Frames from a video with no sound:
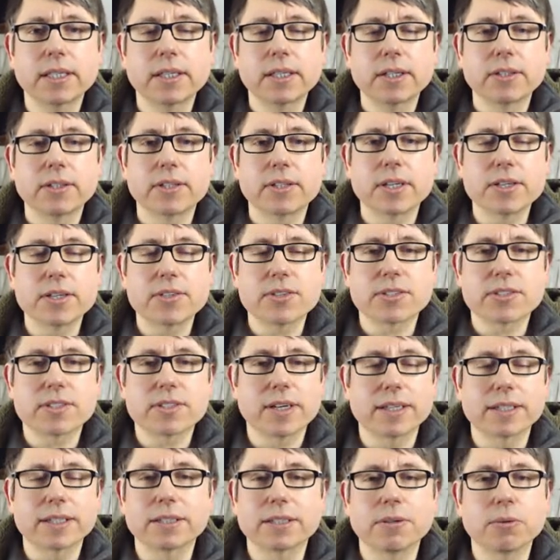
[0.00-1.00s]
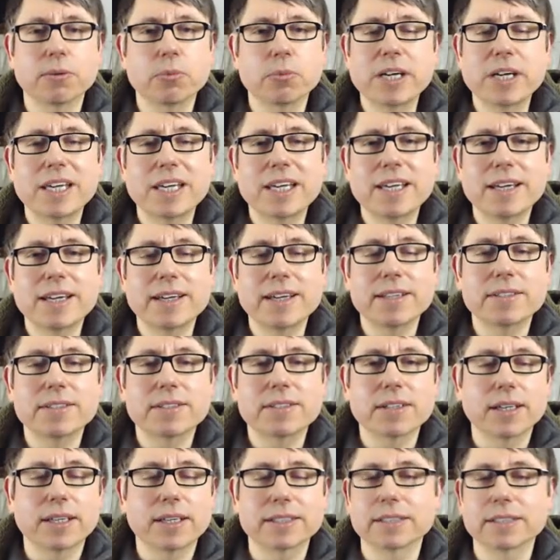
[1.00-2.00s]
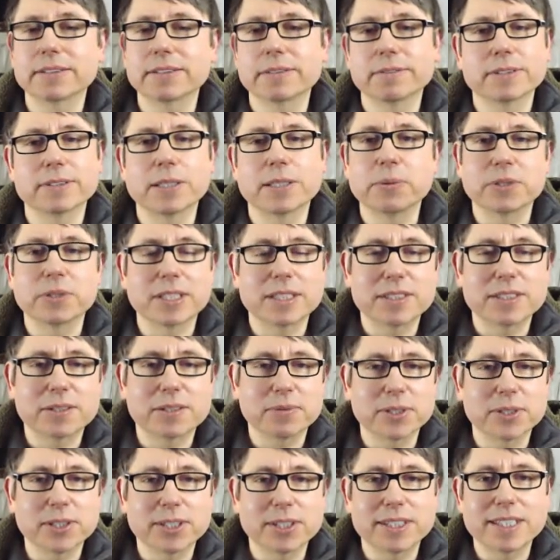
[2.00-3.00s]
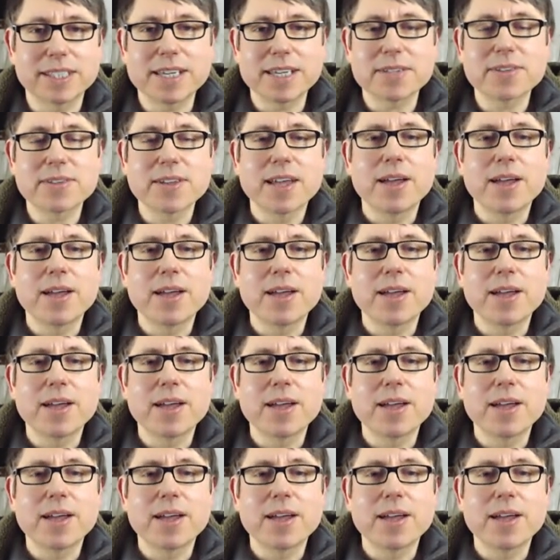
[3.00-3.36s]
This is like a weird, I don't even know what interval it is,